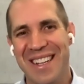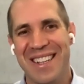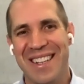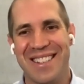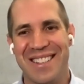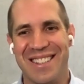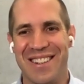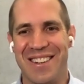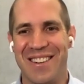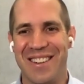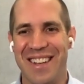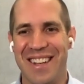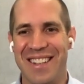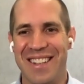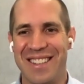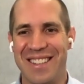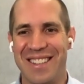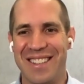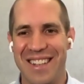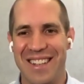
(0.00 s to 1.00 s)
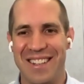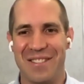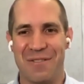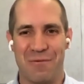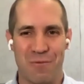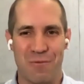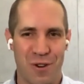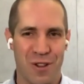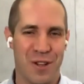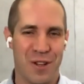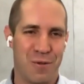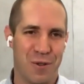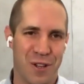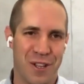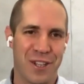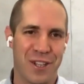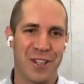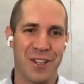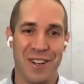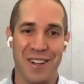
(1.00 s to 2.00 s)
it's really,
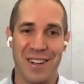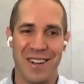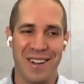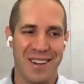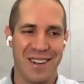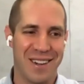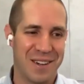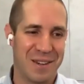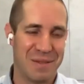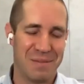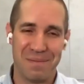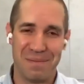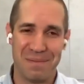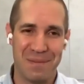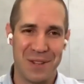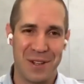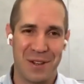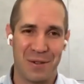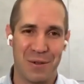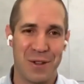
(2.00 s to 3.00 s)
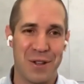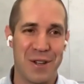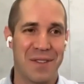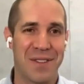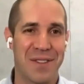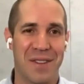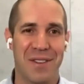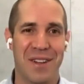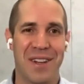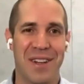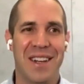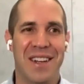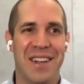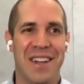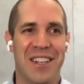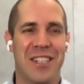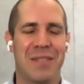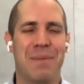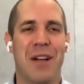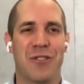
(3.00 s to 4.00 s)
really good. And, you have to have
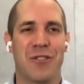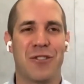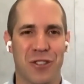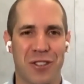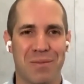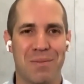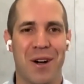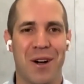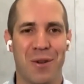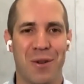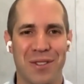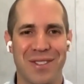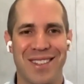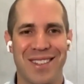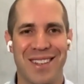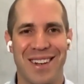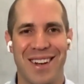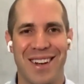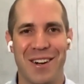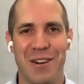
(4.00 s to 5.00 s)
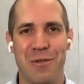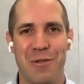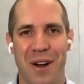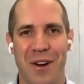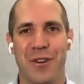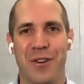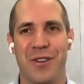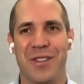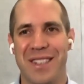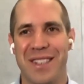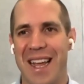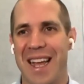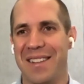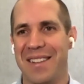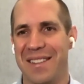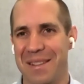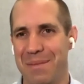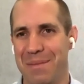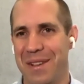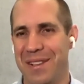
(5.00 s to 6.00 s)
a special spouse who
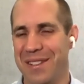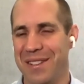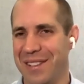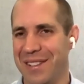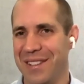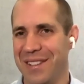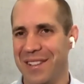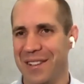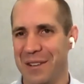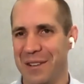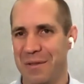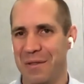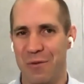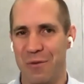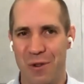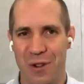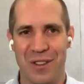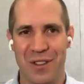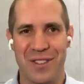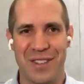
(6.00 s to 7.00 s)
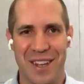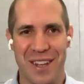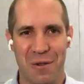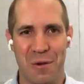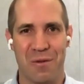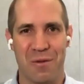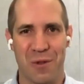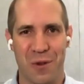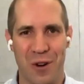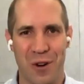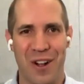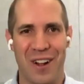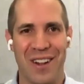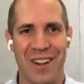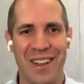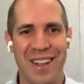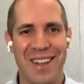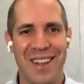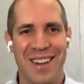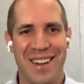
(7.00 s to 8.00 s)
understands the business of real estate
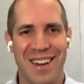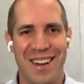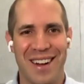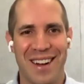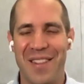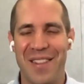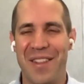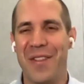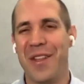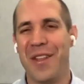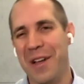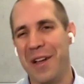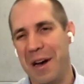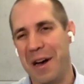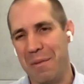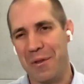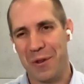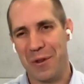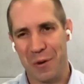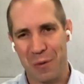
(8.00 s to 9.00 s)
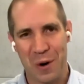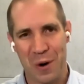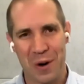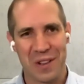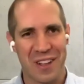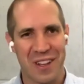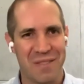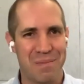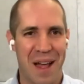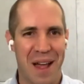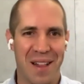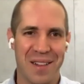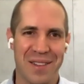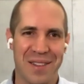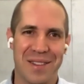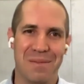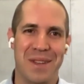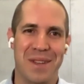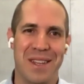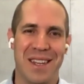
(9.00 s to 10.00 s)
overall. And then they'll help with your work-life
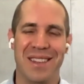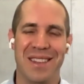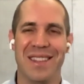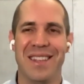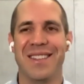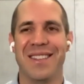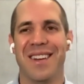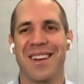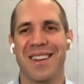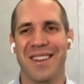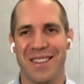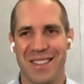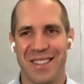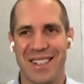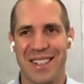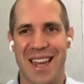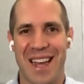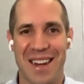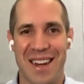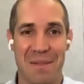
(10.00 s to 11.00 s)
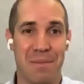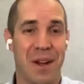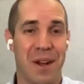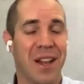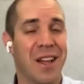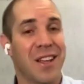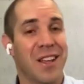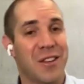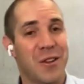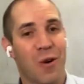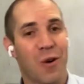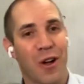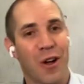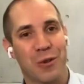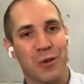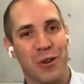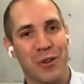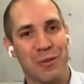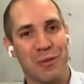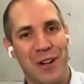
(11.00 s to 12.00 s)
balance and be at least understanding. But you
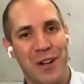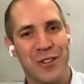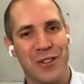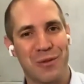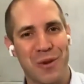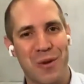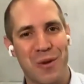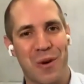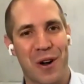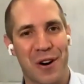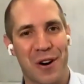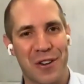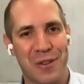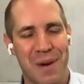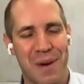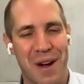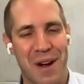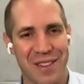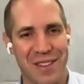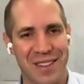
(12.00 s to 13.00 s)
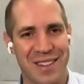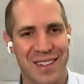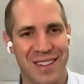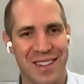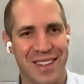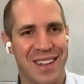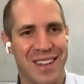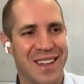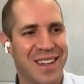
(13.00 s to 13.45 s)
also, as much as we want our spouses to